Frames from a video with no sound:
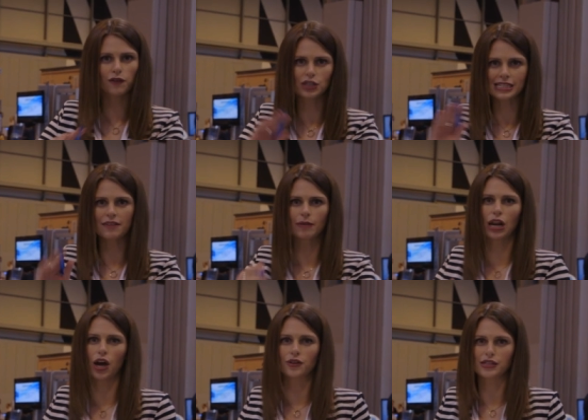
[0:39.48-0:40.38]
if you just leave me
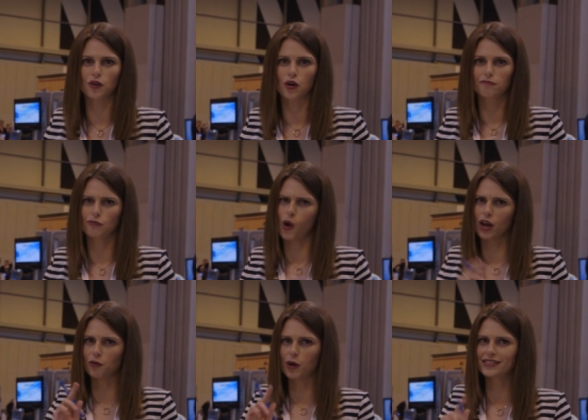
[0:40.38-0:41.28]
alone, because I've got quite
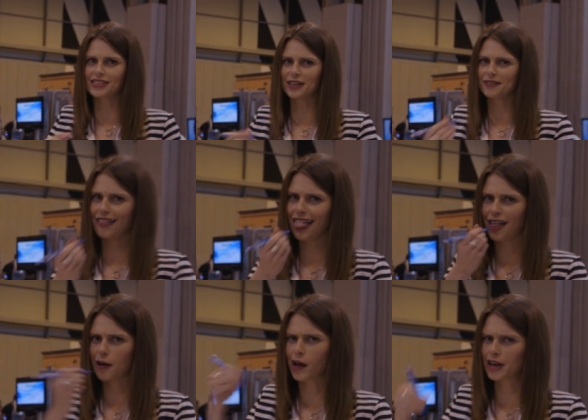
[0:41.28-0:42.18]
a lot of work to do,
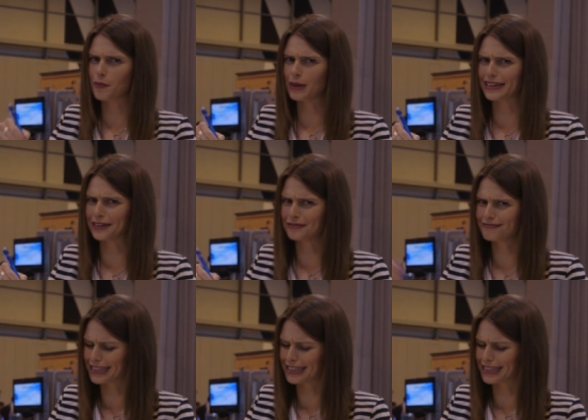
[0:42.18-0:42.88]
I'm kind of a big deal.